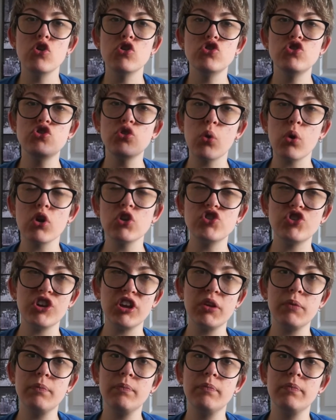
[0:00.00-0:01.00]

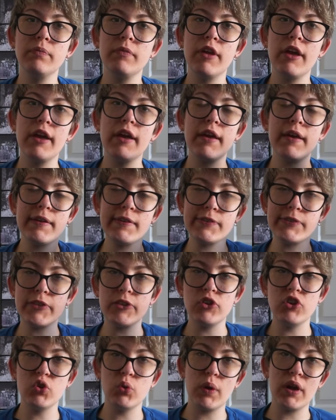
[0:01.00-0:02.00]
Georgie is the
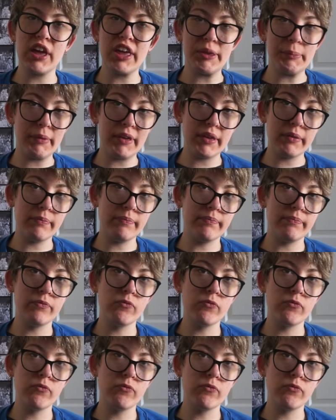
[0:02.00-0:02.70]
new Amy.